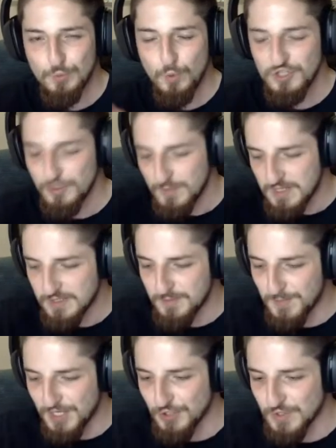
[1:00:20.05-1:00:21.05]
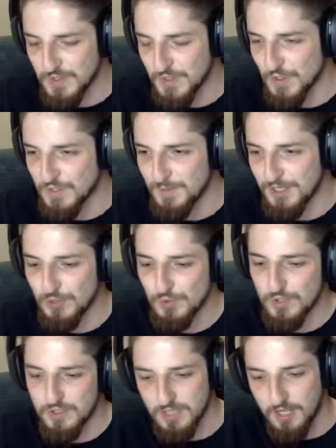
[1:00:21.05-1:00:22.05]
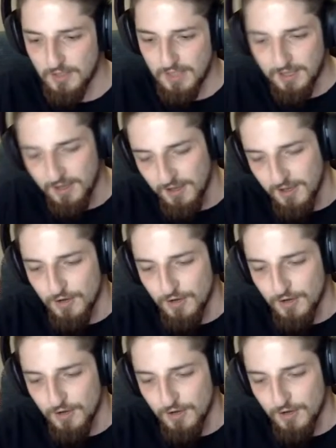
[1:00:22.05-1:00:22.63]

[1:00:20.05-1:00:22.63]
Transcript: want to be so special you start like